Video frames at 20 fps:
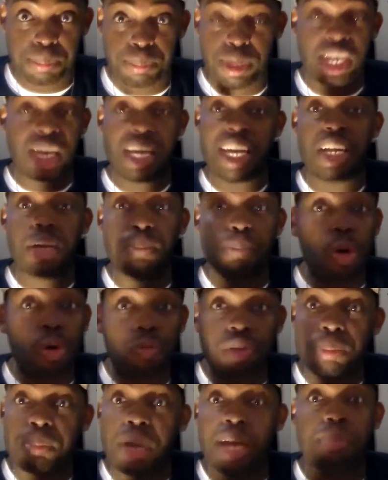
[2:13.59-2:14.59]
But in the
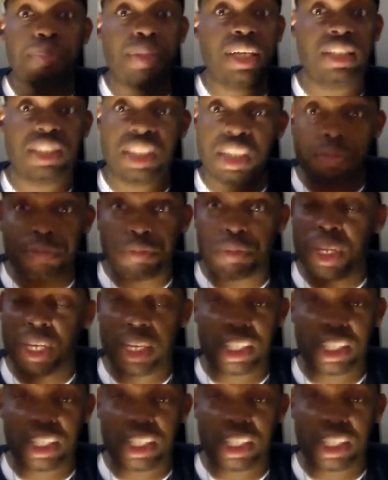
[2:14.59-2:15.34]
movie, it might be different.